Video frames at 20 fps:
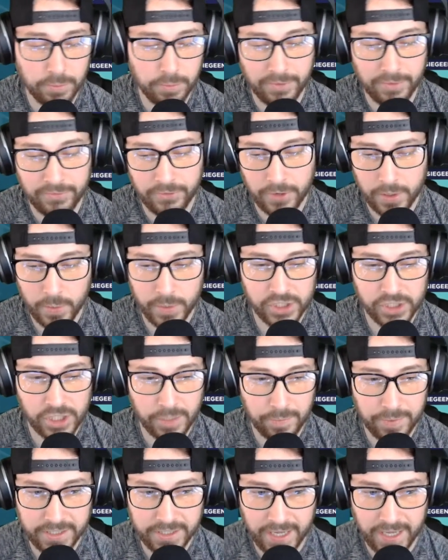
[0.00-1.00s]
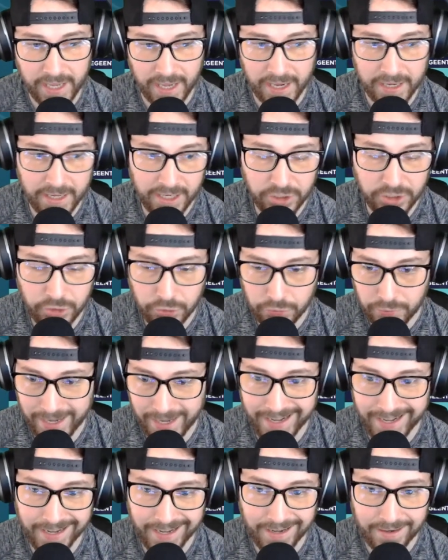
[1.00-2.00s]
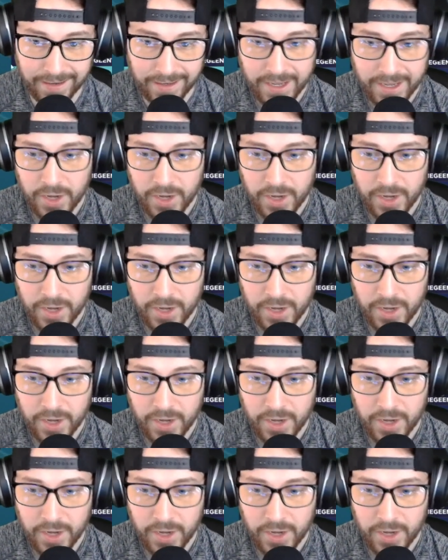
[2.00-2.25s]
before we jump into any training,